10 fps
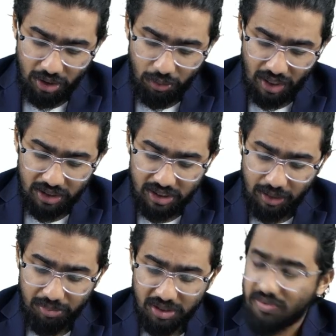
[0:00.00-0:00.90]
You
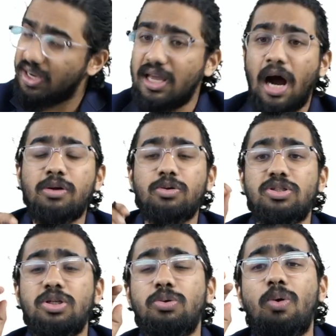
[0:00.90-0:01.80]

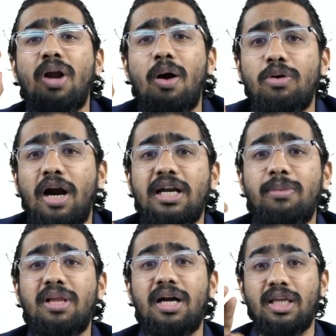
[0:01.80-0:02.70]
don't have to
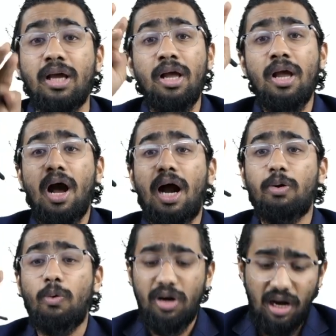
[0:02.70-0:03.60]
attempt that thing. And
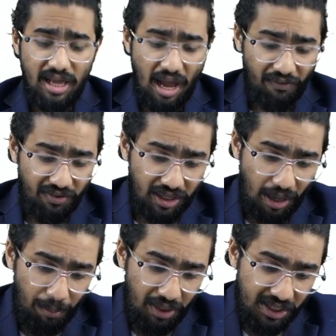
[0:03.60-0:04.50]
only after
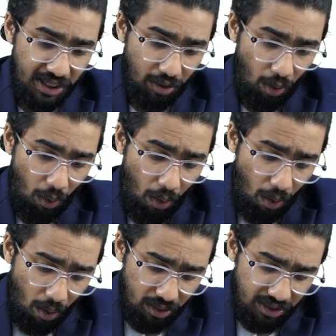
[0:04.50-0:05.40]
completing
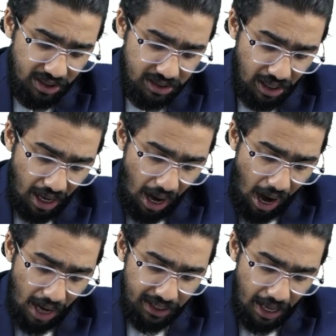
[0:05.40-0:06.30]
all this
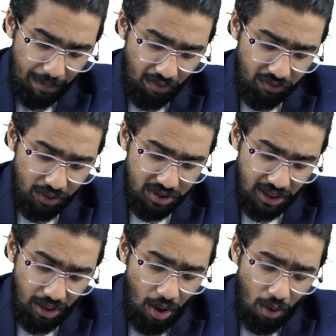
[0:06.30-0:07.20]
hard type of
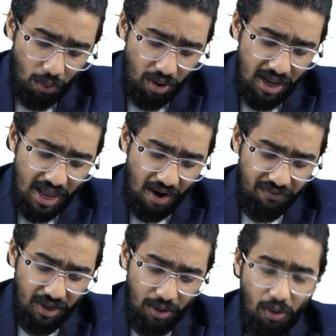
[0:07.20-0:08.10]
question, only
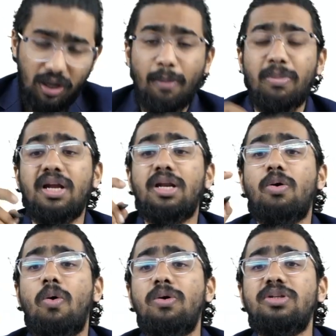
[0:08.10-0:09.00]
after completing
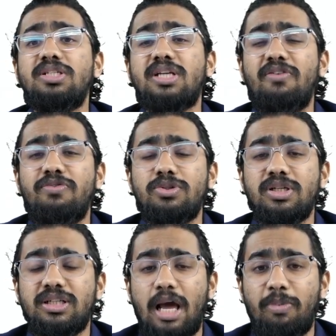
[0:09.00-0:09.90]
all this
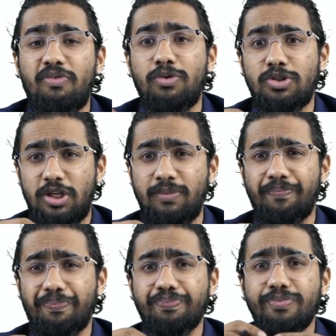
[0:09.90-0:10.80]
confusing type of question,
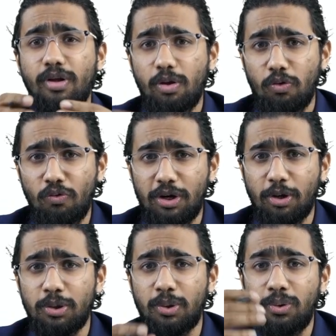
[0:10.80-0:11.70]
what you
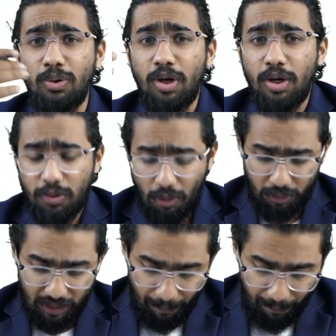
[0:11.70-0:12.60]
have to do? You have
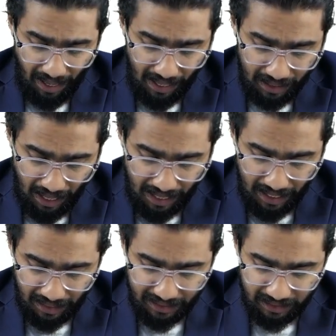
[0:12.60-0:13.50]
to come back
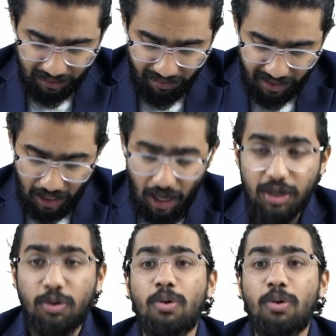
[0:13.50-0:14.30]
and attend the very hard.